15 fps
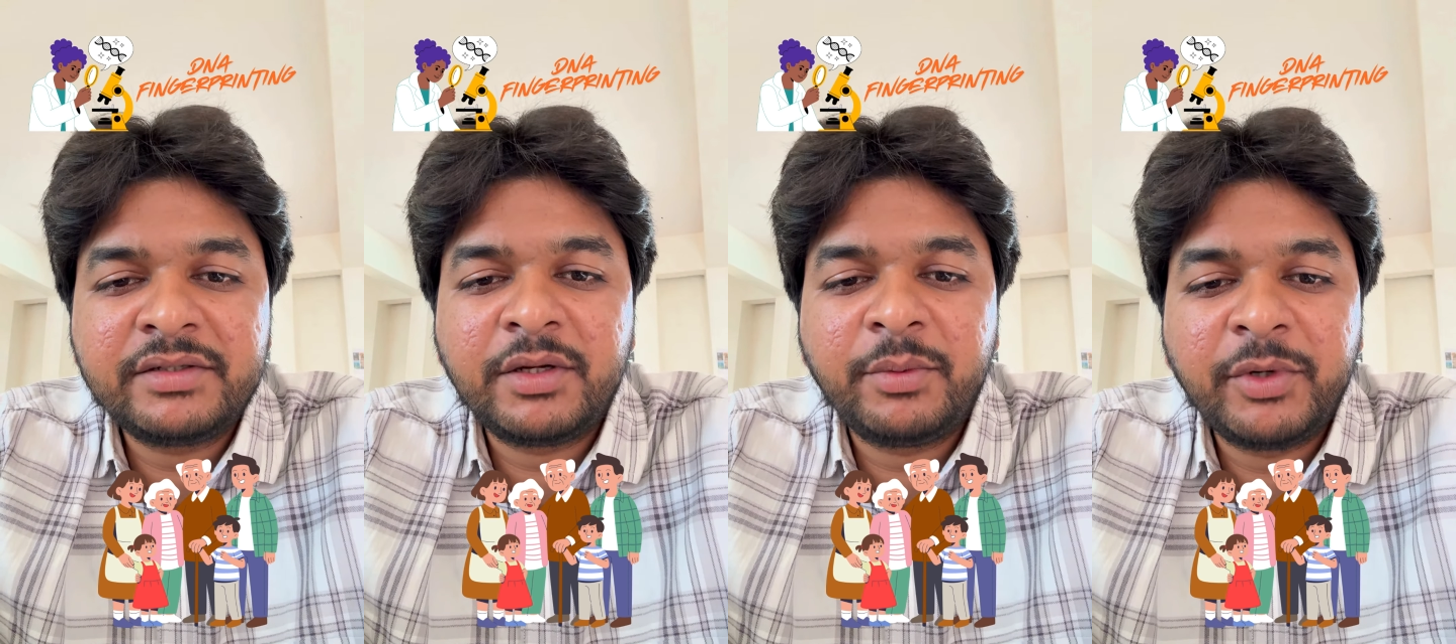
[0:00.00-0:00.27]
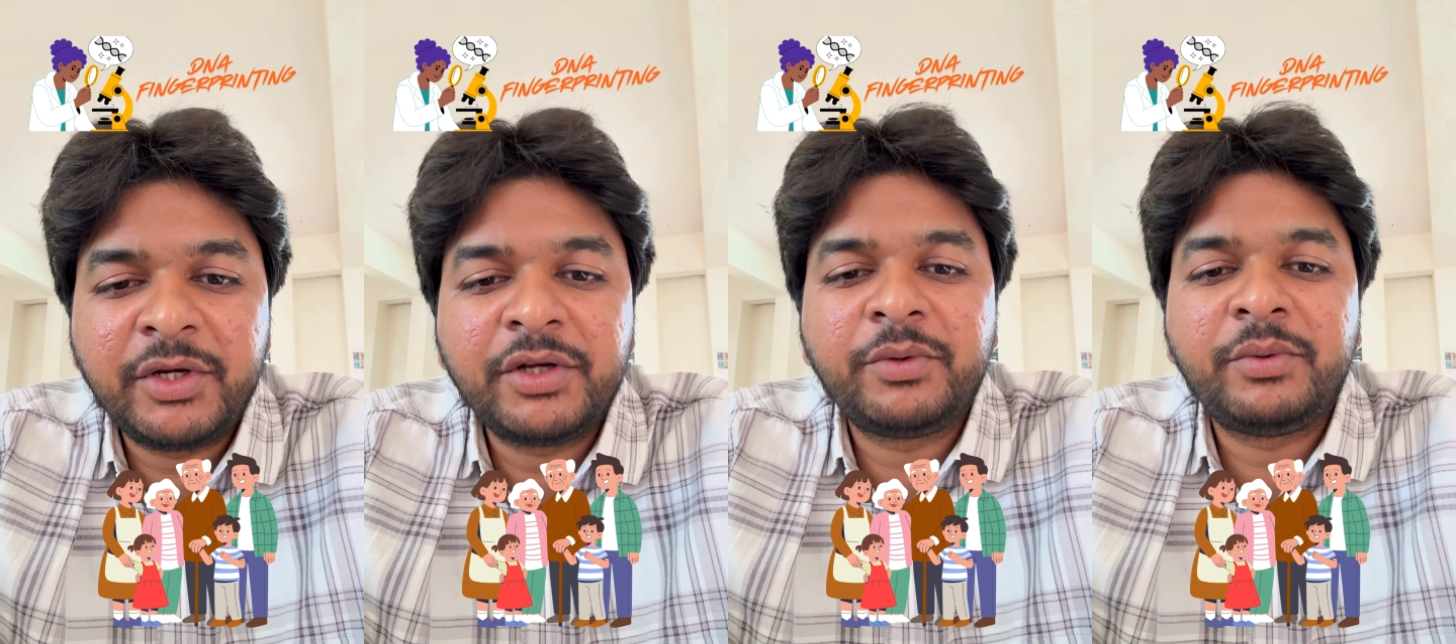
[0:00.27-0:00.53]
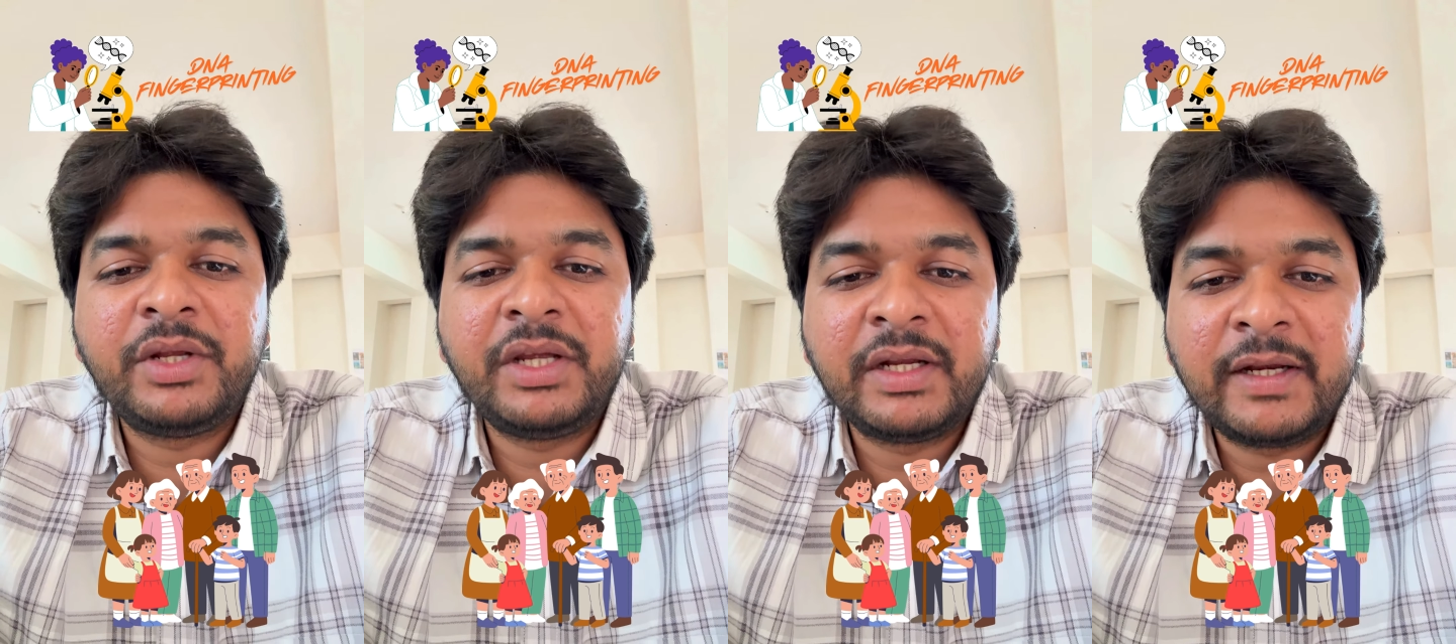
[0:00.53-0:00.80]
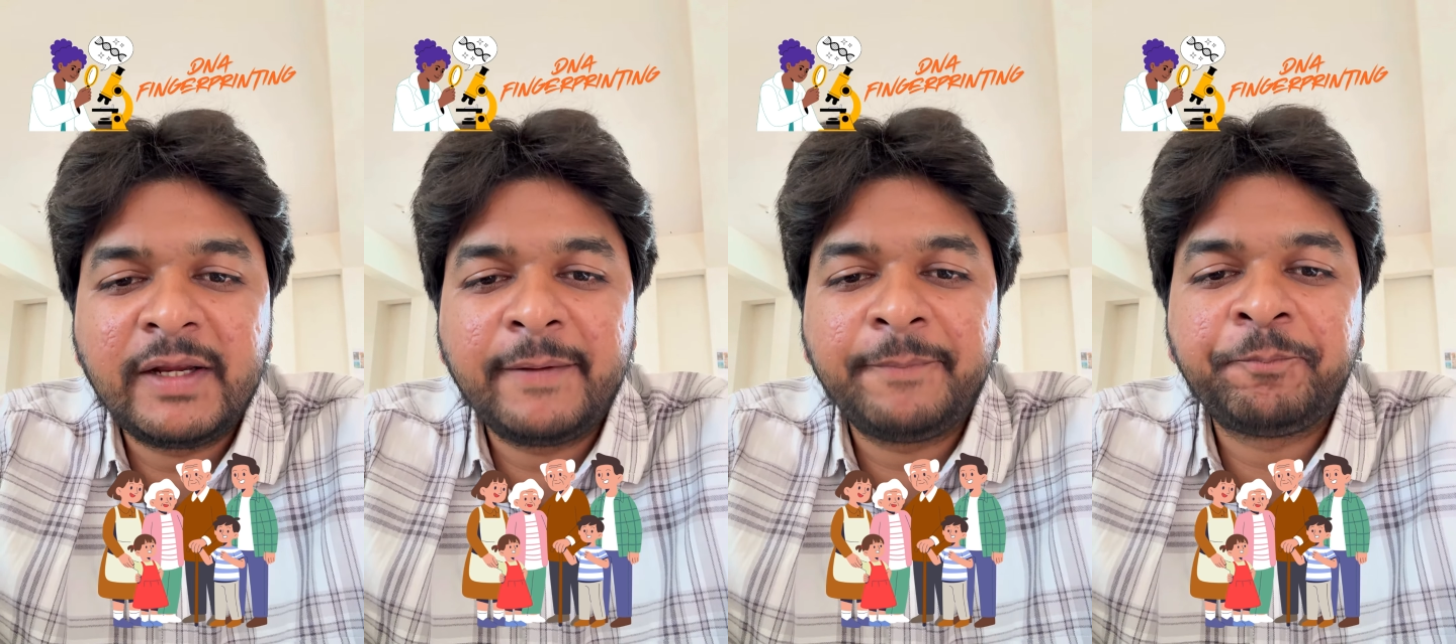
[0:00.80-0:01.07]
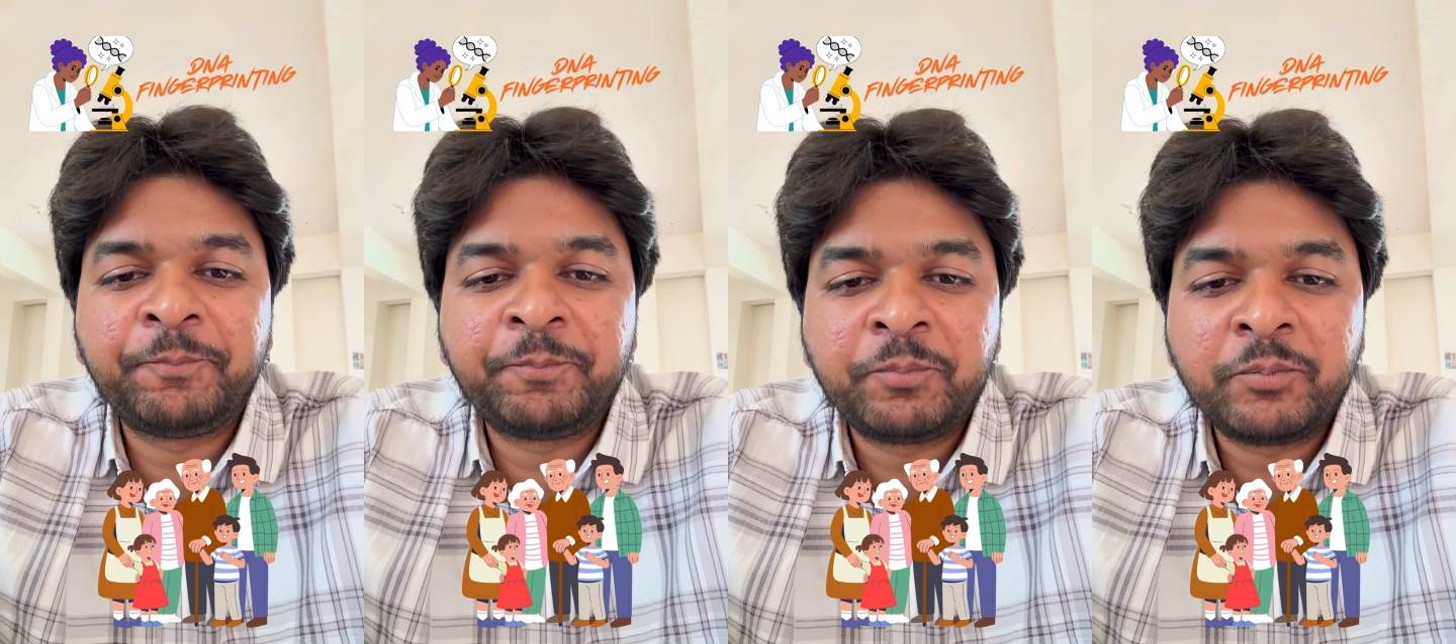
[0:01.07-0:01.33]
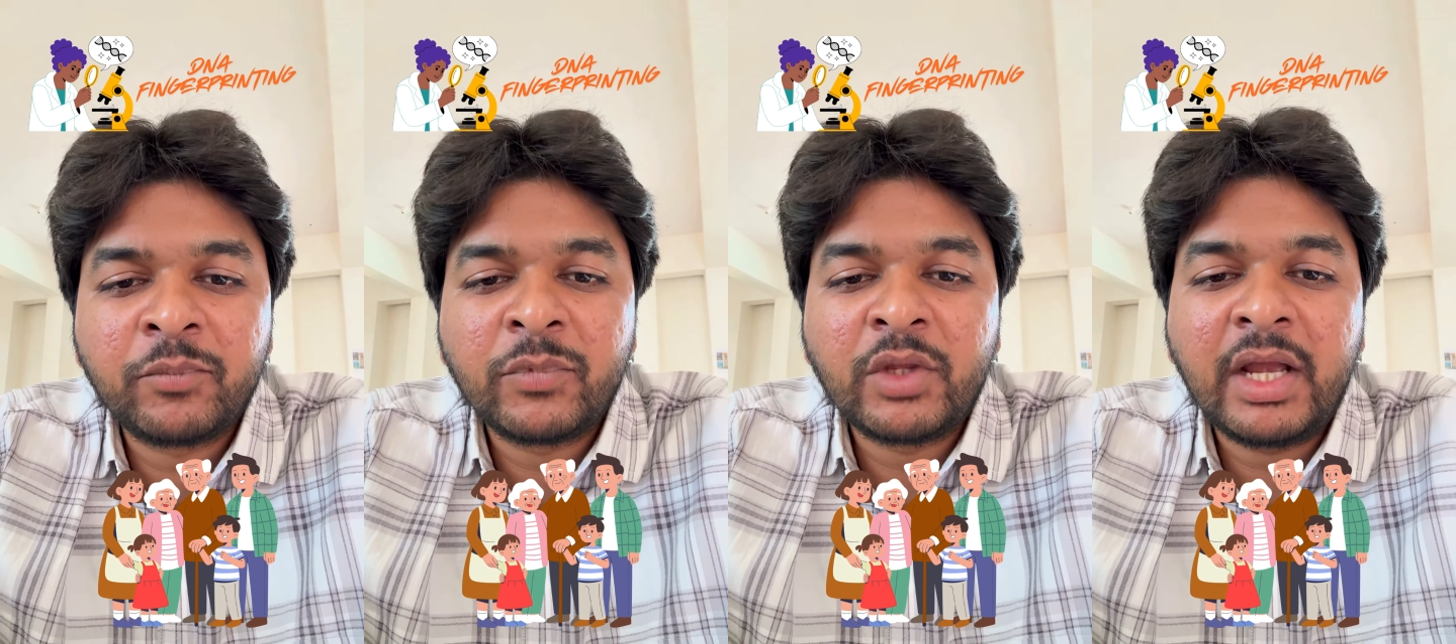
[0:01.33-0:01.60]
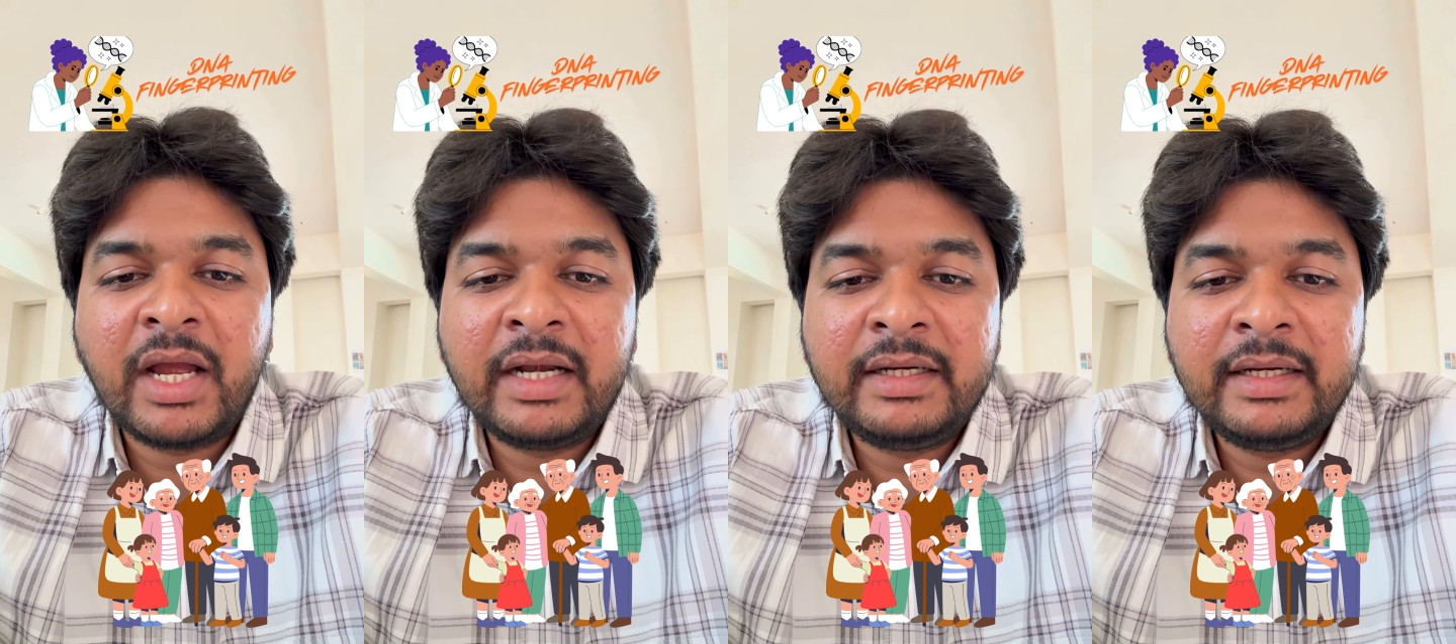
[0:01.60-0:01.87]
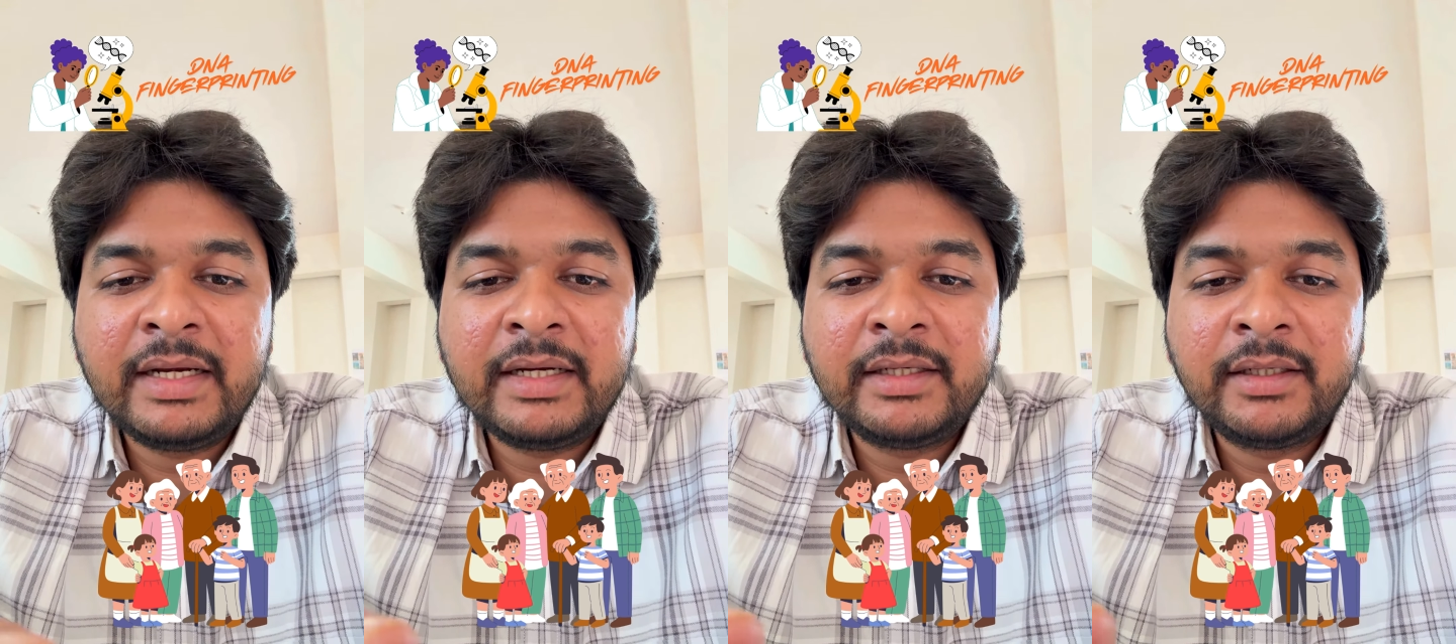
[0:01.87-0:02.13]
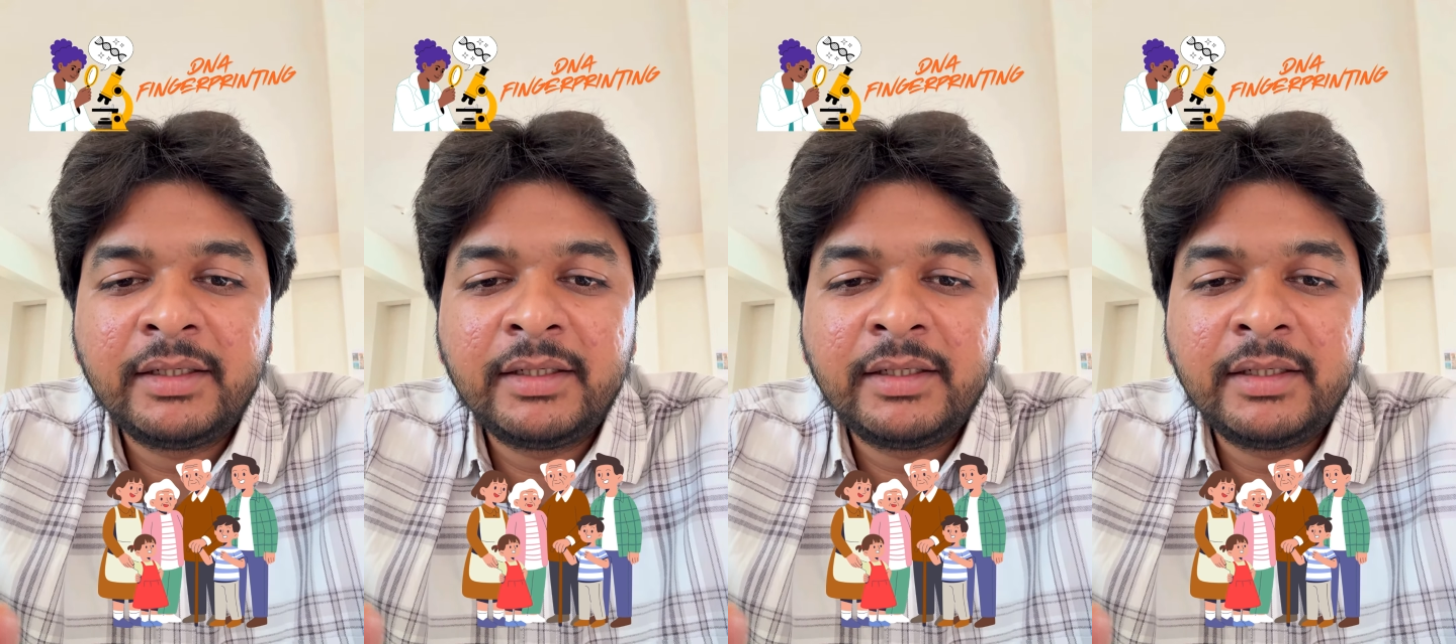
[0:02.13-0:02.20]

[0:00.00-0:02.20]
repetitive DNA and